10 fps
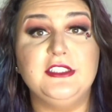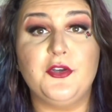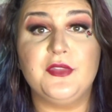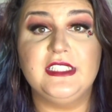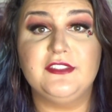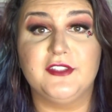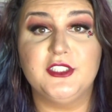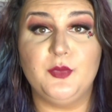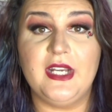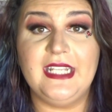So this
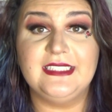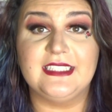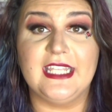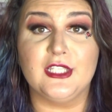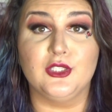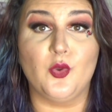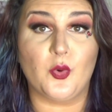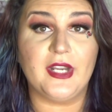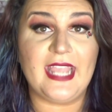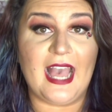first one is the
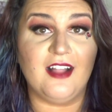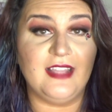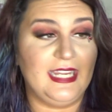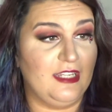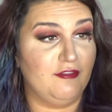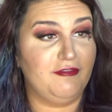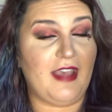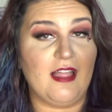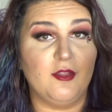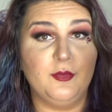L'Oreal like
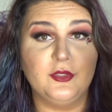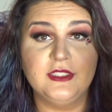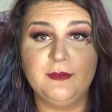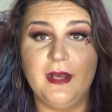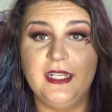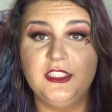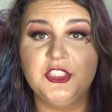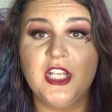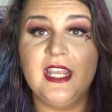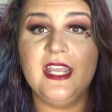infallible
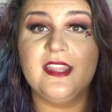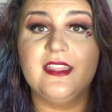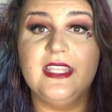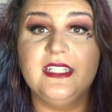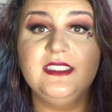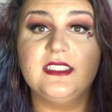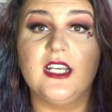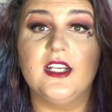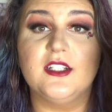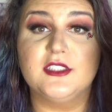sponge. This
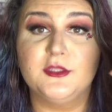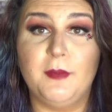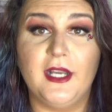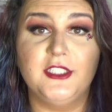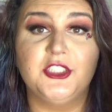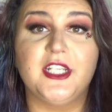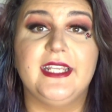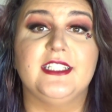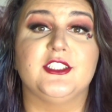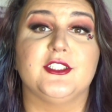sponge
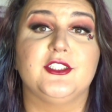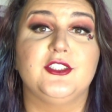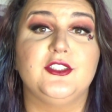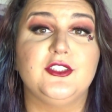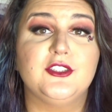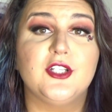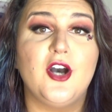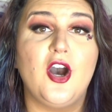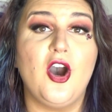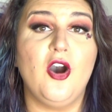is
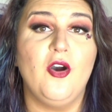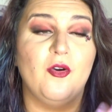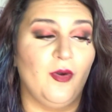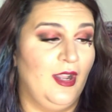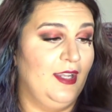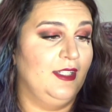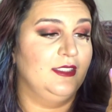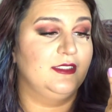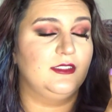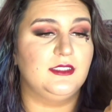so
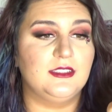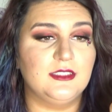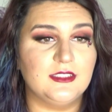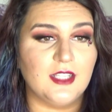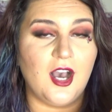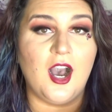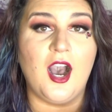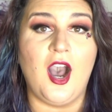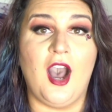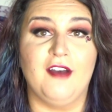
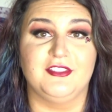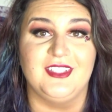soft,